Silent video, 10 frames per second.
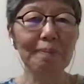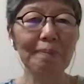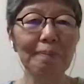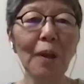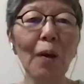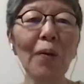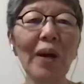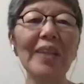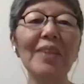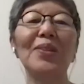no
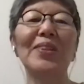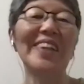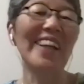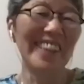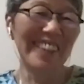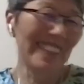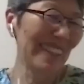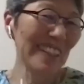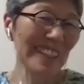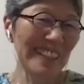answer
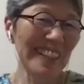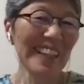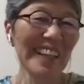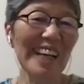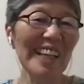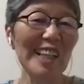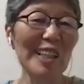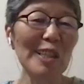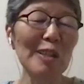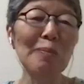
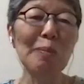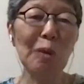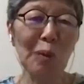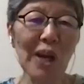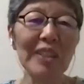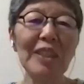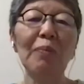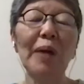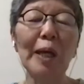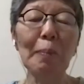clearly
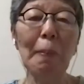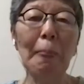defined,